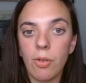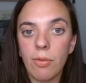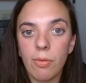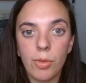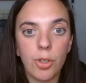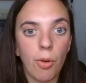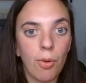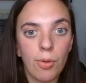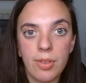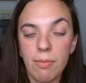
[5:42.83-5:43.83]

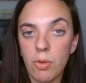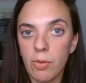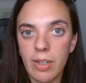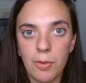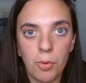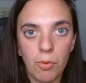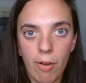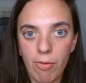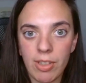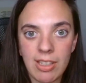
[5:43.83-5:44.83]
Shows and movies will
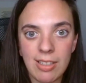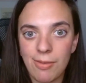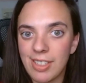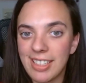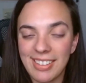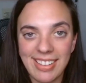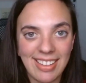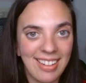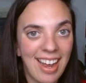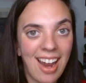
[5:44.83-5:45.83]
reference
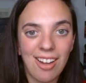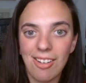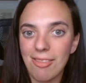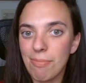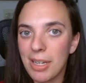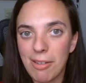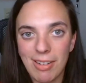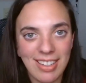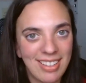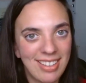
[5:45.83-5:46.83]
fertility and
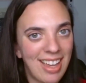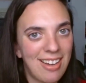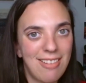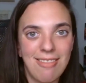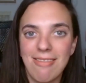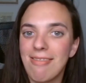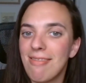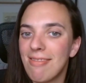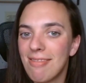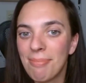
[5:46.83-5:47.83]
periods and
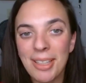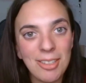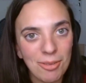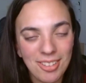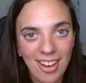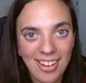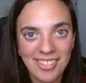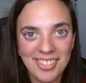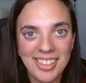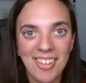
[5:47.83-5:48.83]
menstrual
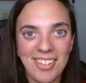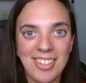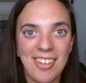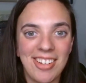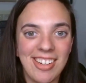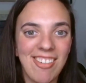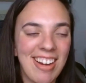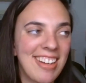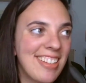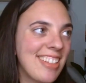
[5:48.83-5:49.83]
cycles, to certain
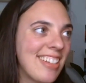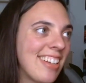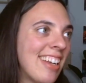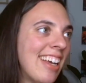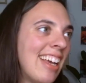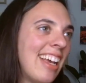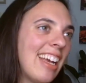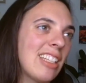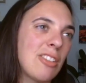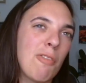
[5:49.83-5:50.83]
degrees. And
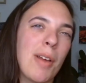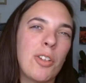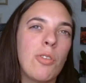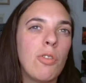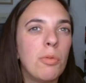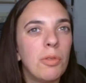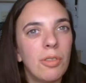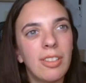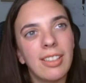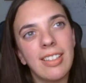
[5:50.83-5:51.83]
it's so much normal
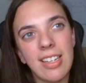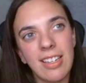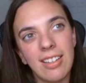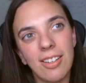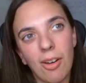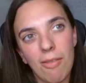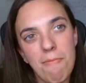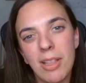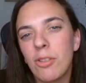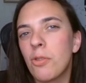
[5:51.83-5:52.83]
to see,
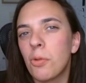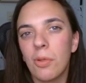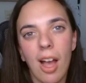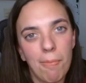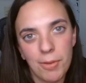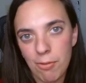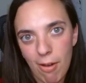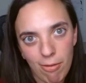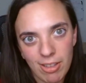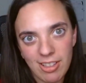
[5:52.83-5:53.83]
menstrual cups
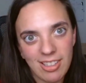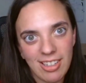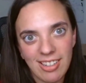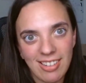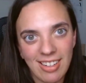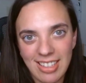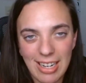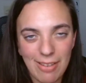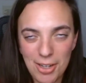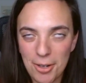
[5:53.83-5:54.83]
referenced in a
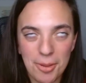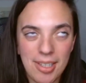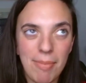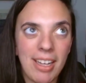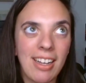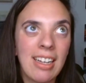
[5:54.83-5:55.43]
TV show or something,